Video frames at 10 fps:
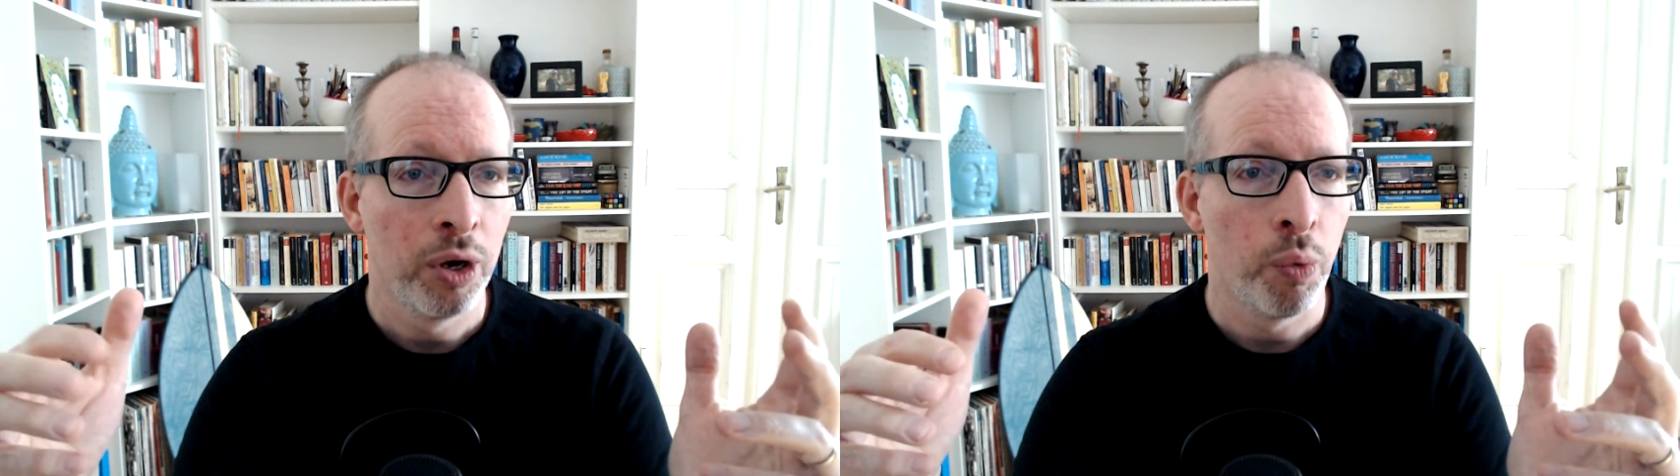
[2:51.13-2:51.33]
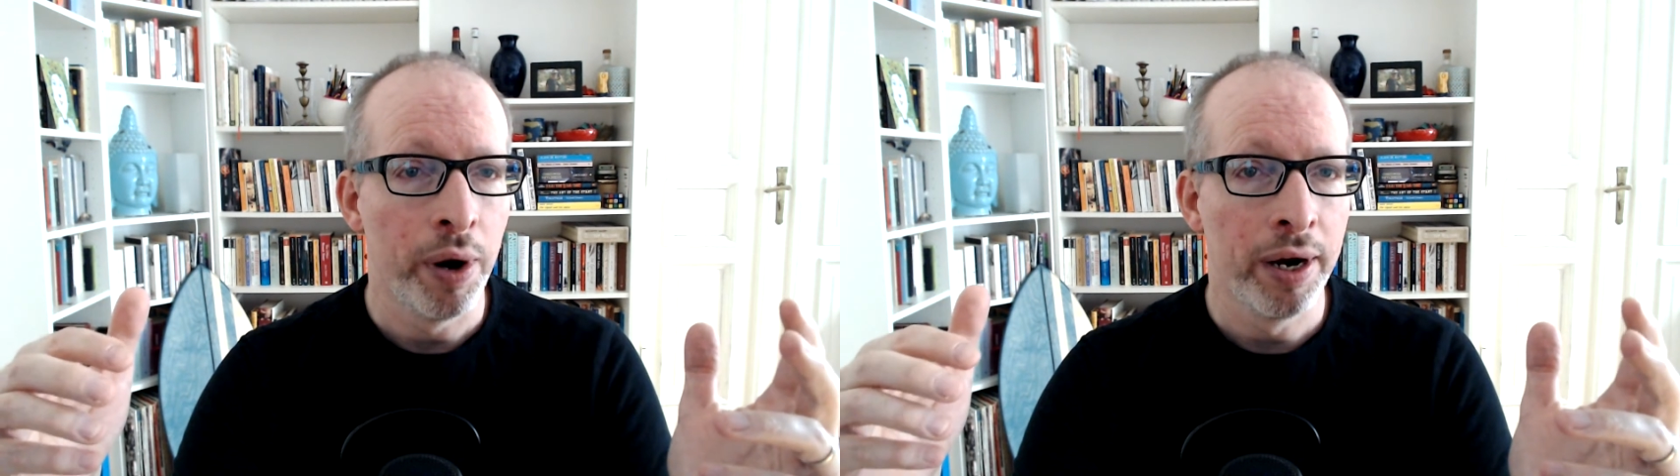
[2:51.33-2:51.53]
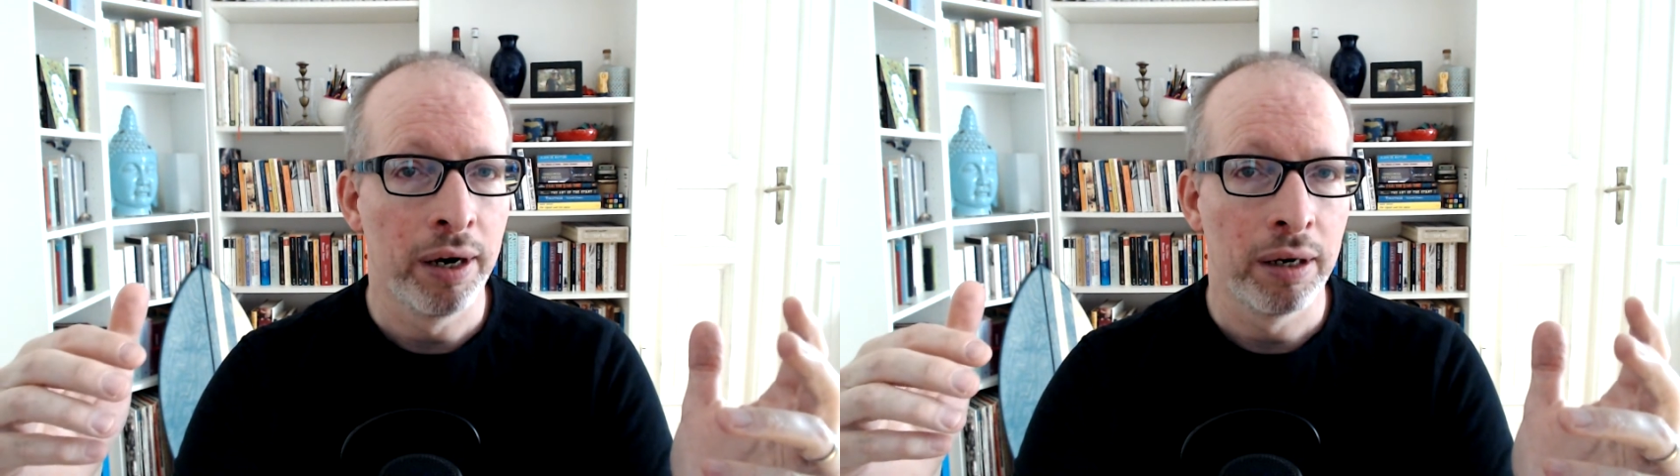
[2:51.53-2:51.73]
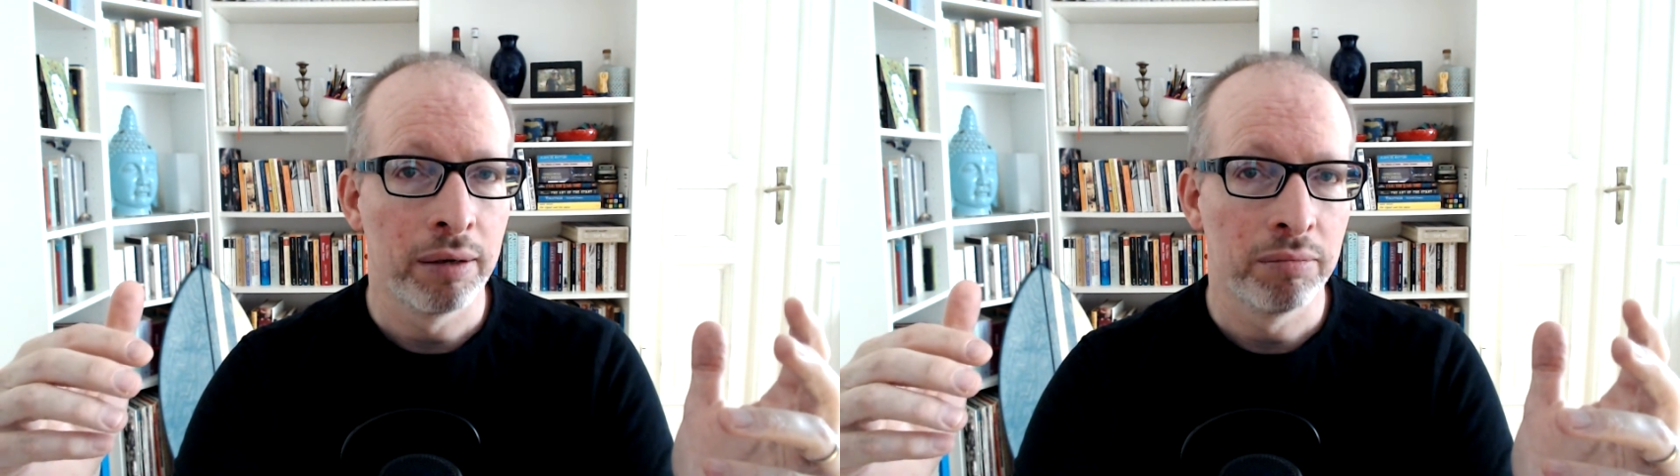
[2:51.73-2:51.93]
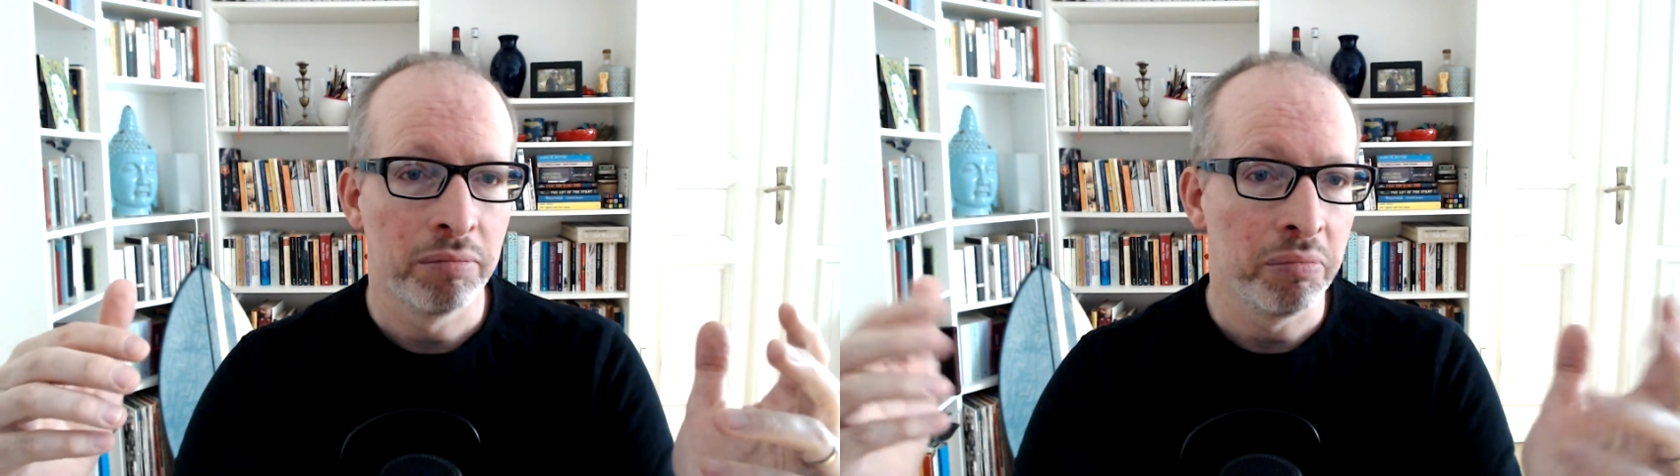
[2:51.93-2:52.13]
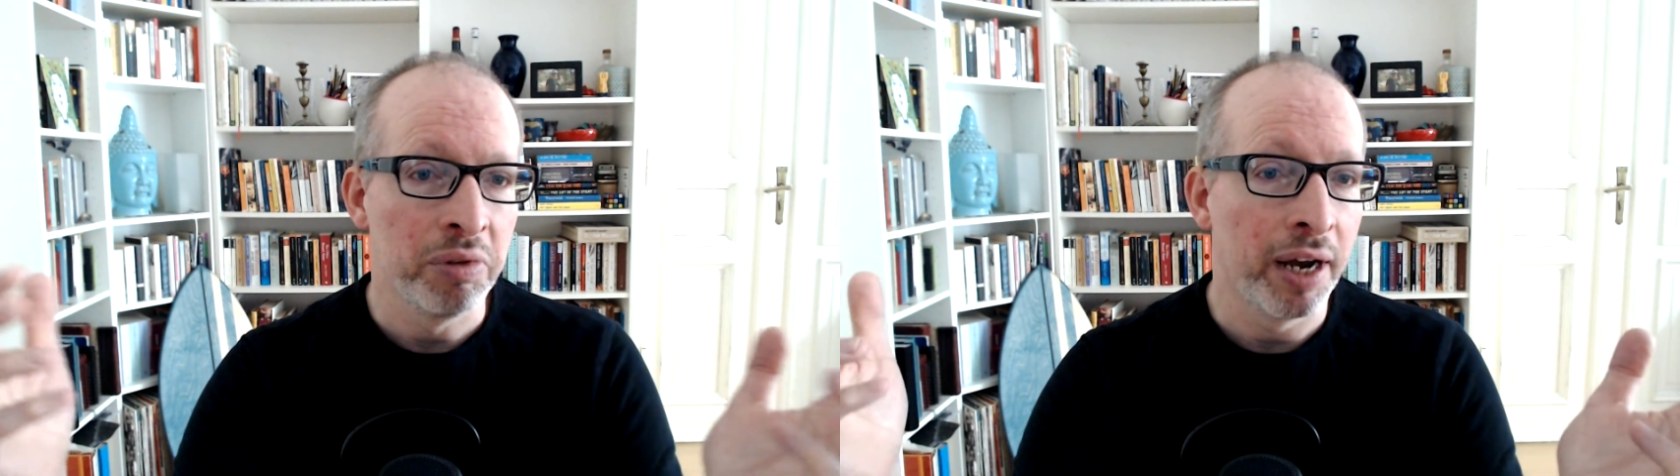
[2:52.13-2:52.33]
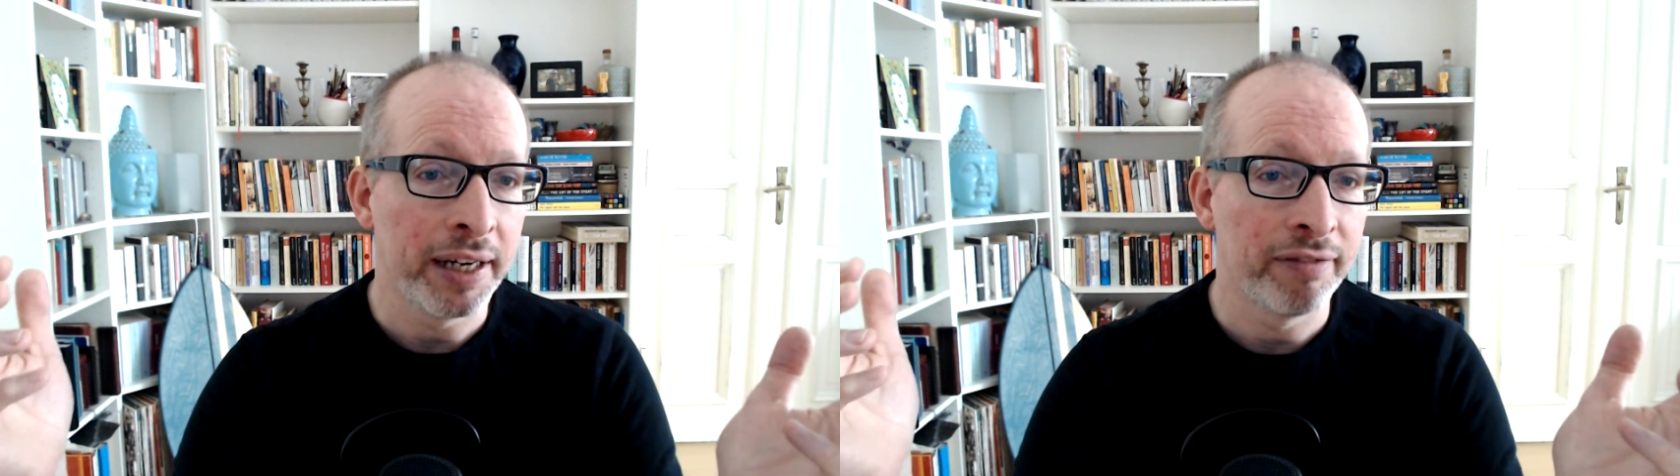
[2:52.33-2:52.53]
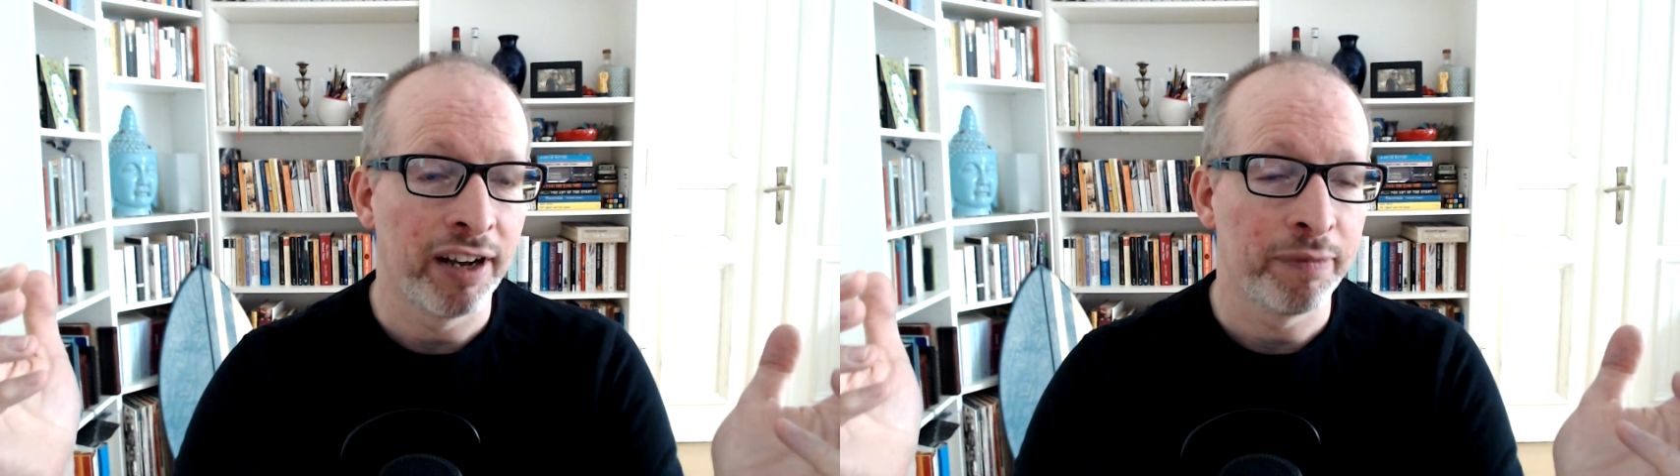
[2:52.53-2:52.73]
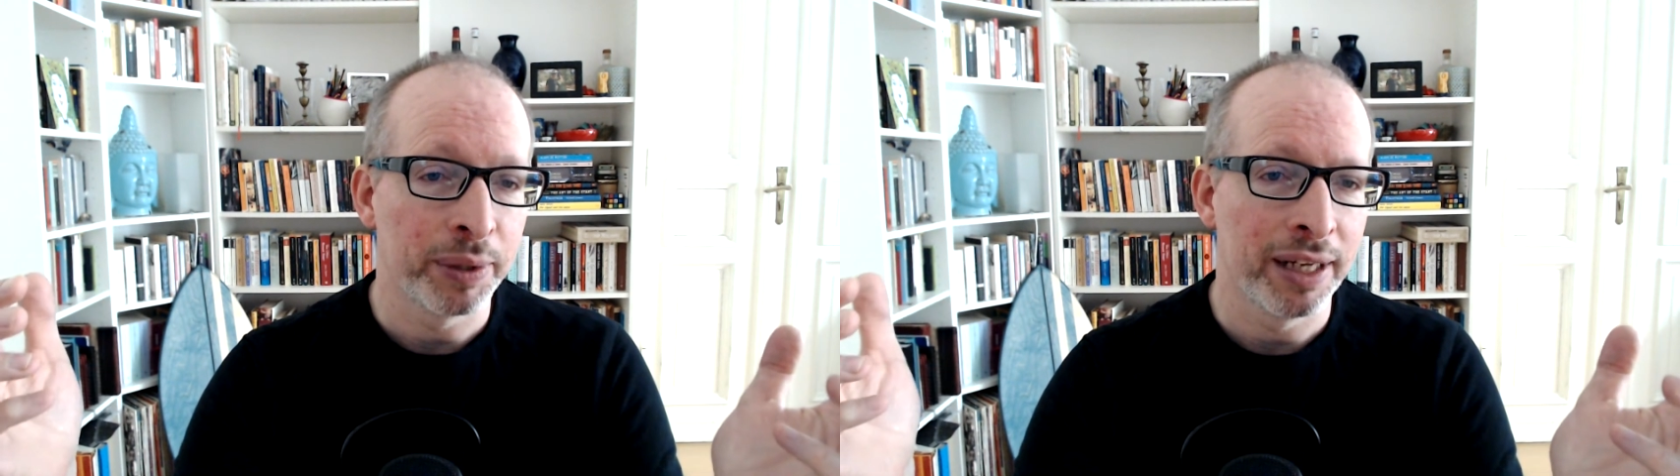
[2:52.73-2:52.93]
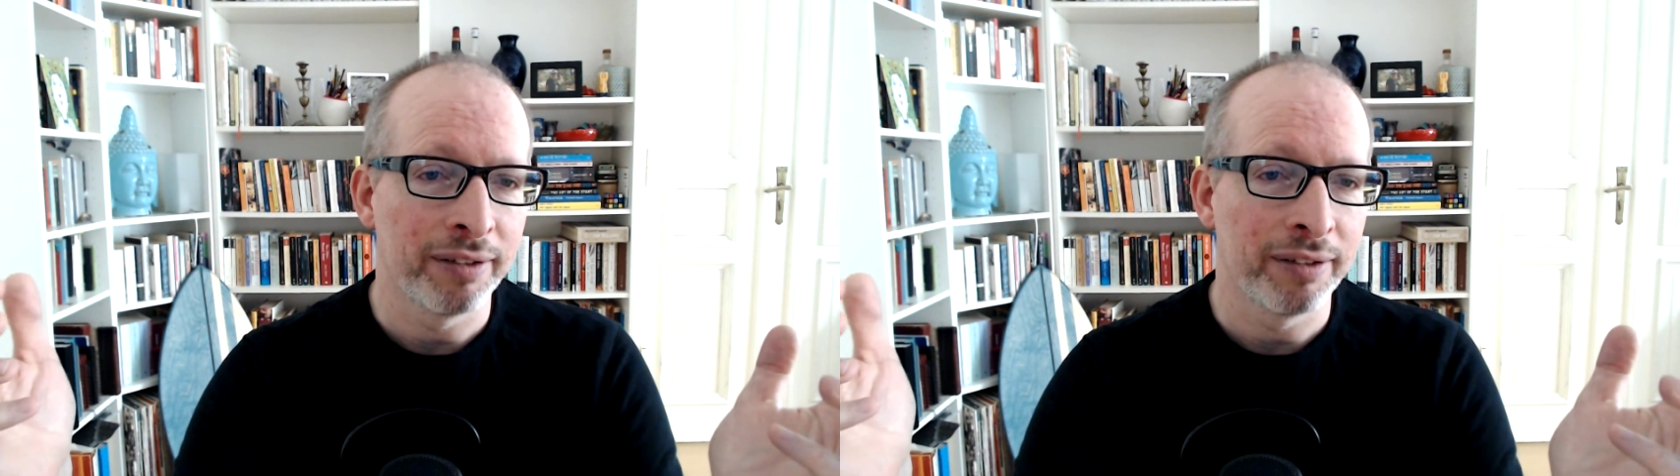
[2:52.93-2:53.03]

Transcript: where 95%